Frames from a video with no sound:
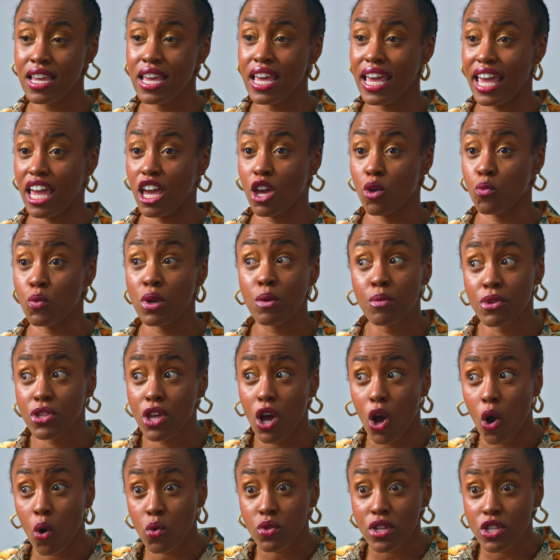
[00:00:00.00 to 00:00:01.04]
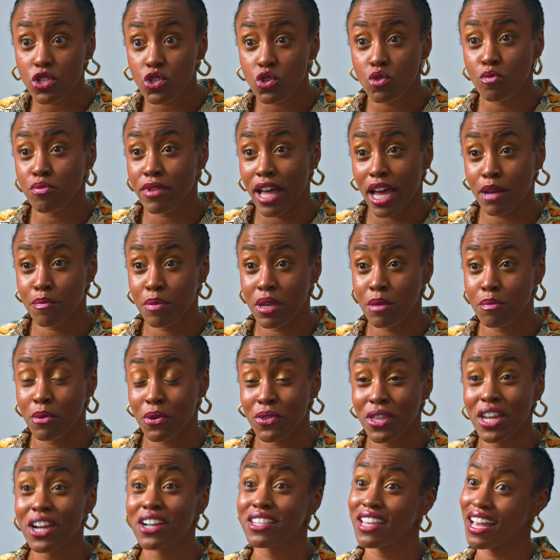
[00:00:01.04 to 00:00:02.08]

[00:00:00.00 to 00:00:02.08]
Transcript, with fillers: And we were the only two black people there.